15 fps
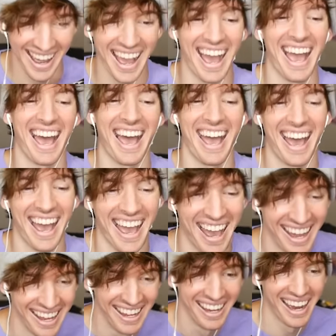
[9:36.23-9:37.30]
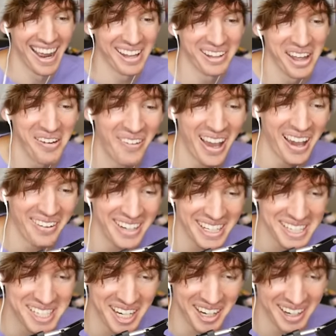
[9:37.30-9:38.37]
I love how
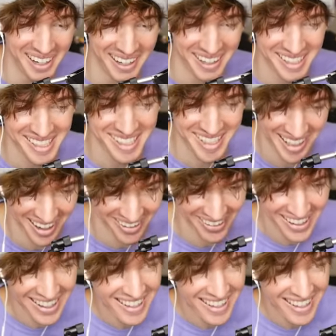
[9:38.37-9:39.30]
he turns so